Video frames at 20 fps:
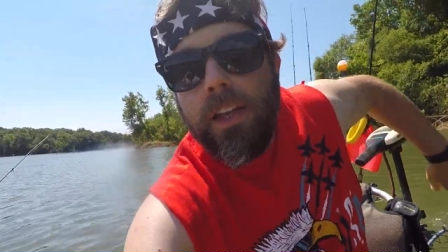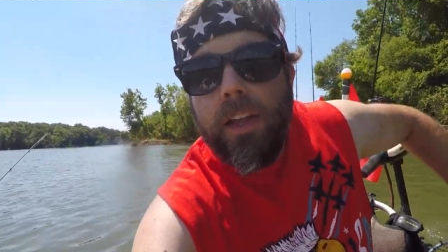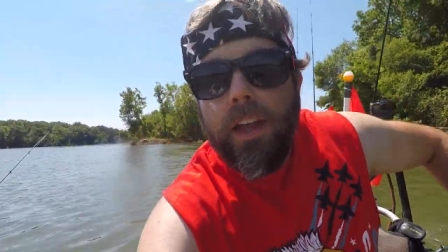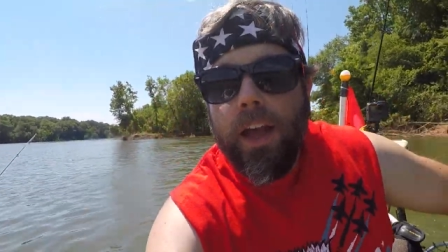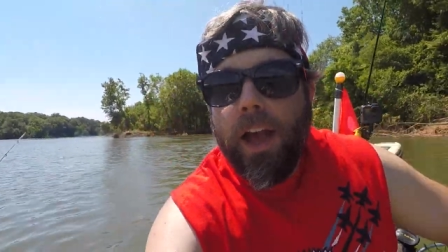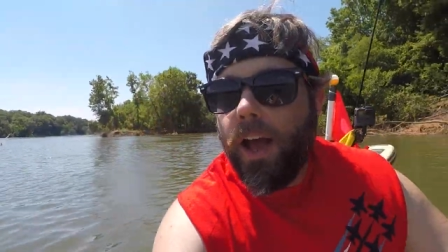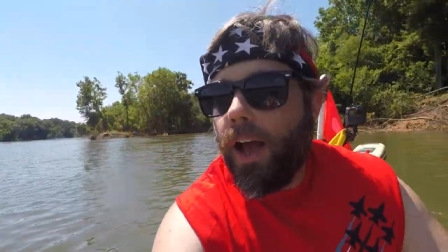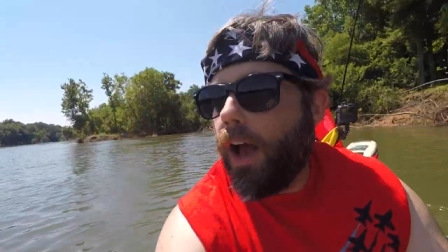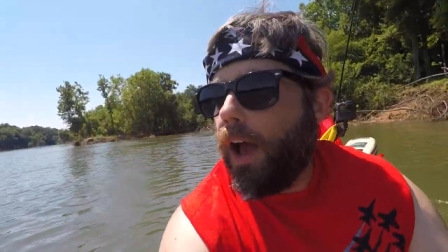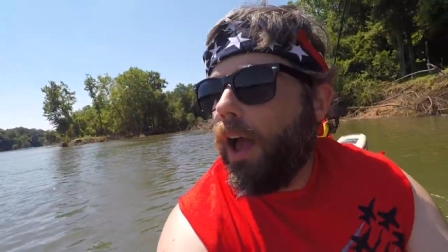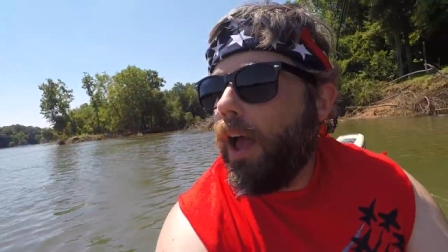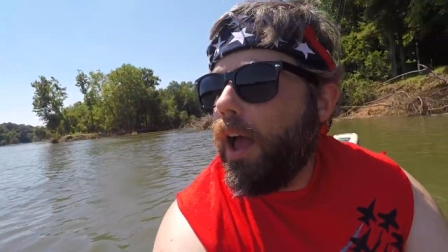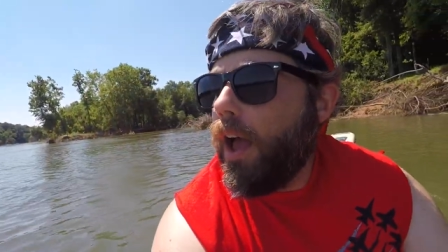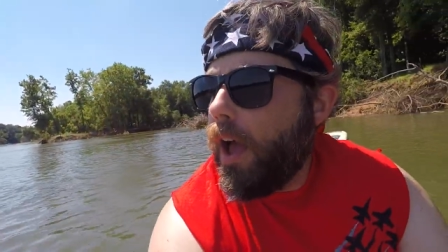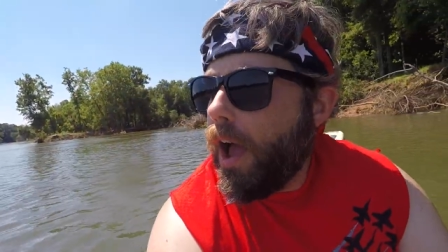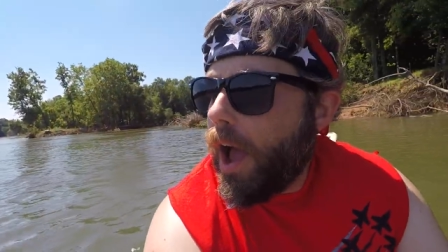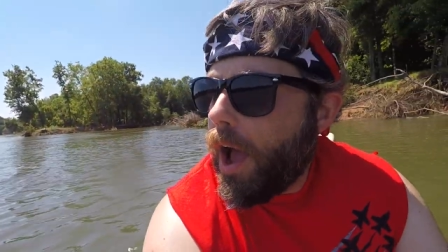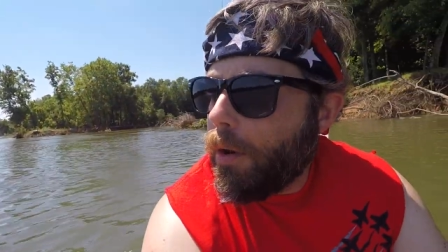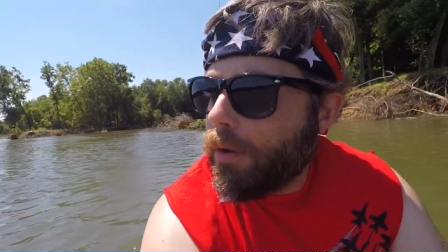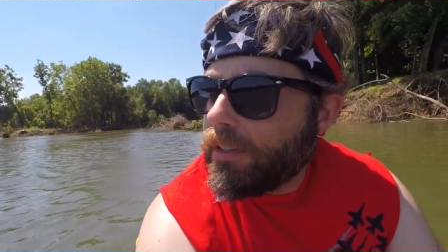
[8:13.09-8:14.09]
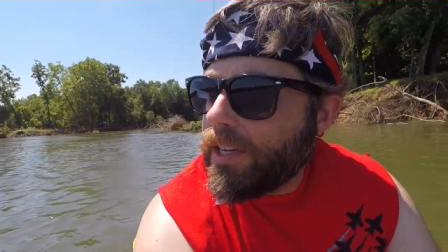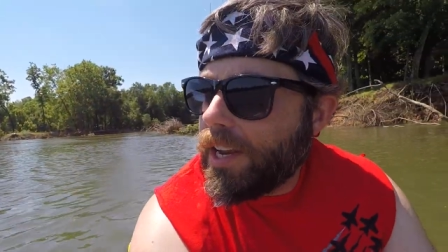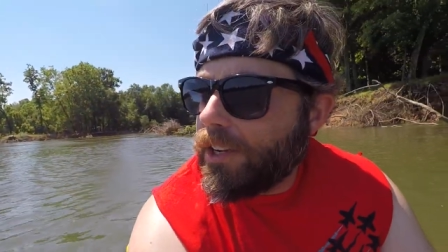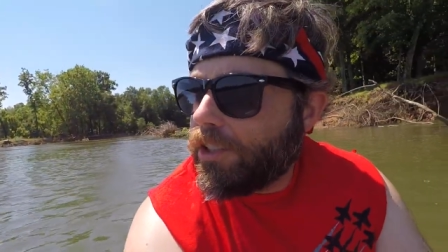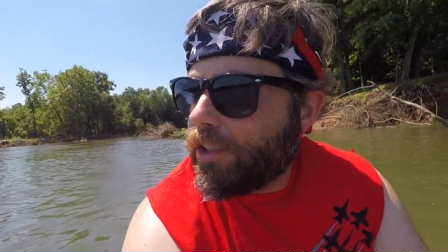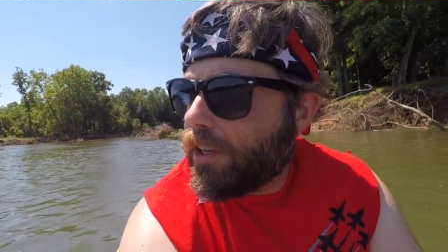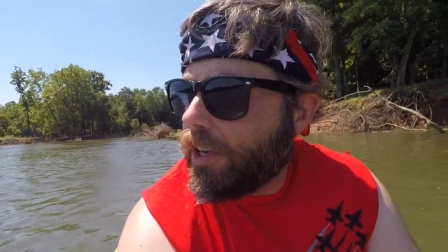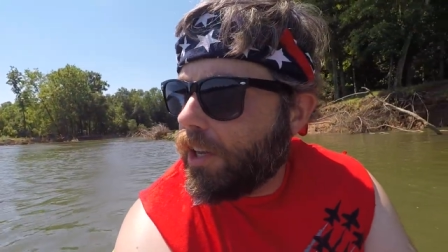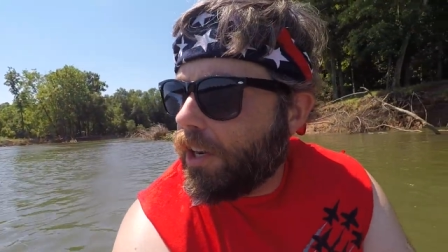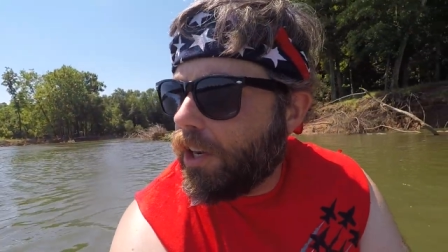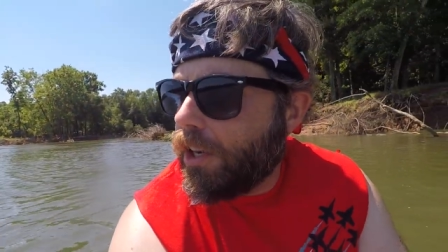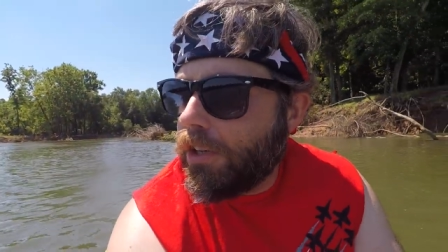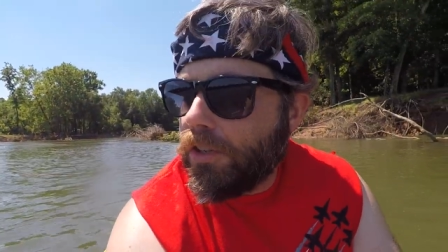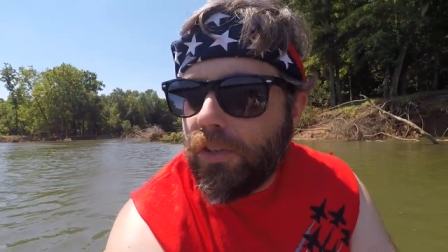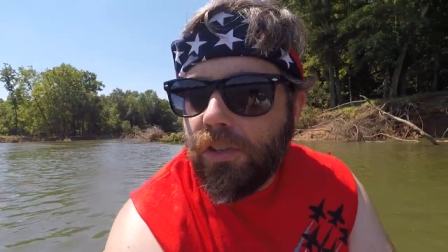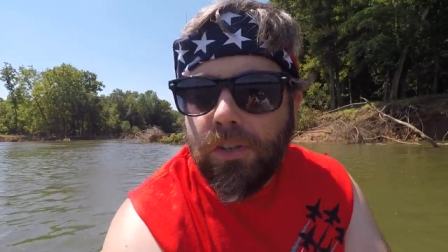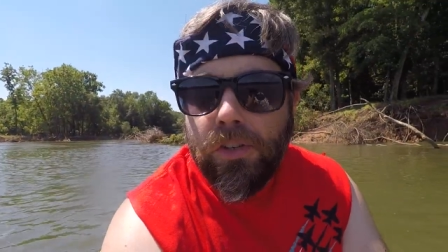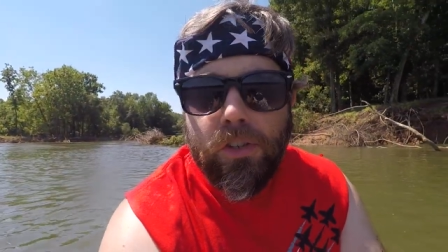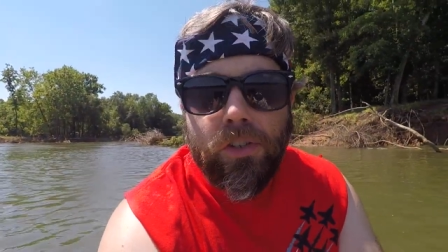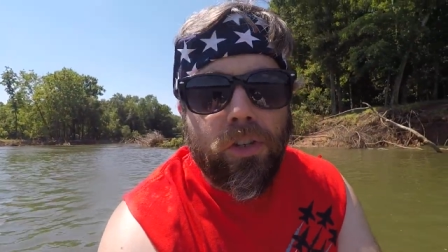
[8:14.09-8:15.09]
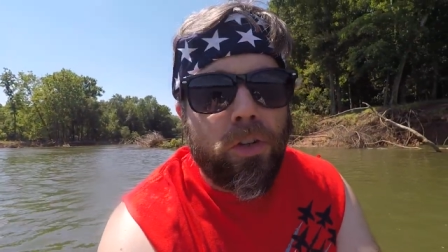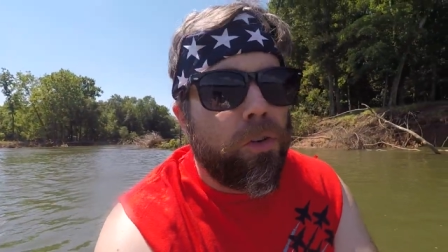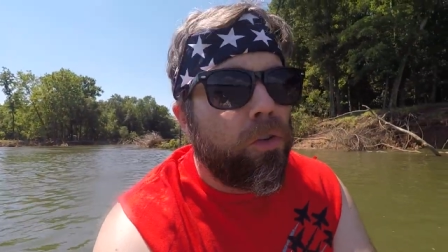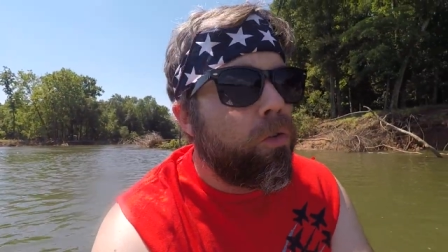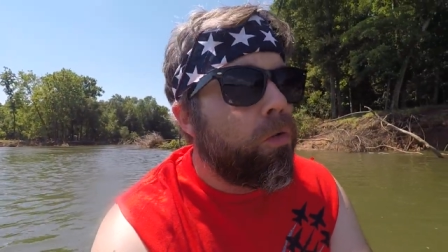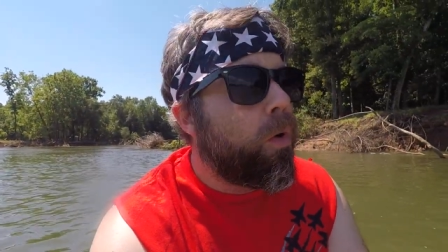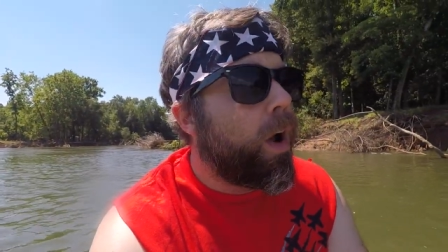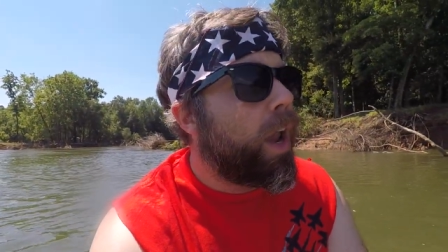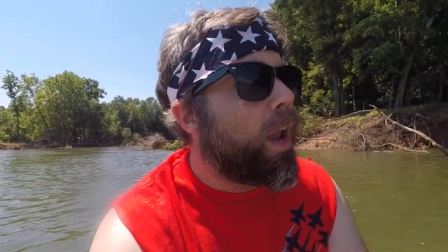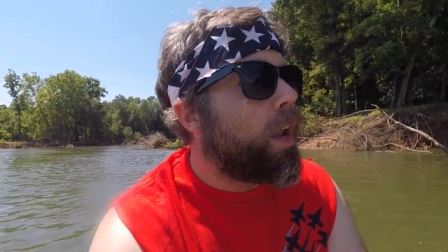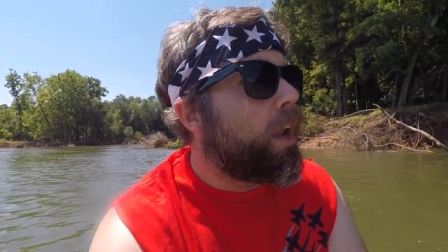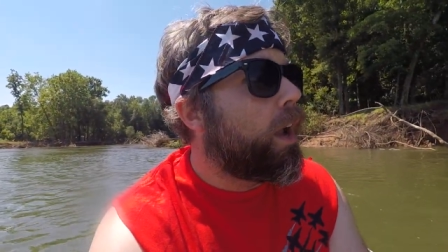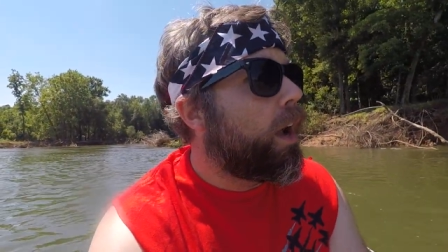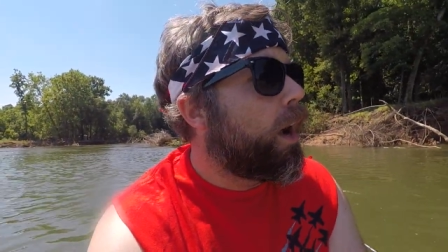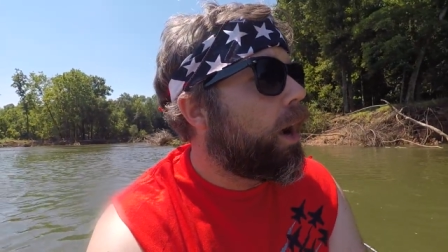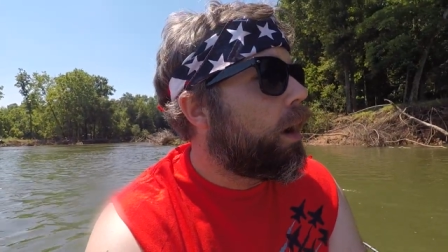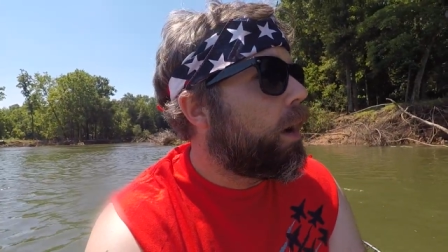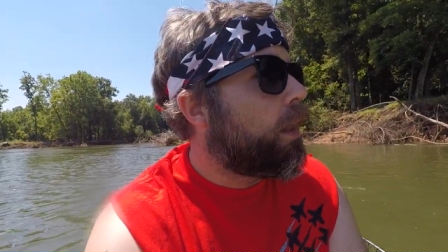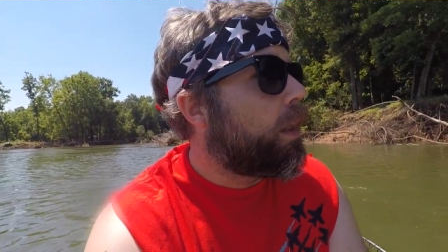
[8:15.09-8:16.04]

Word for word: Uh, I was actually gonna do a uh,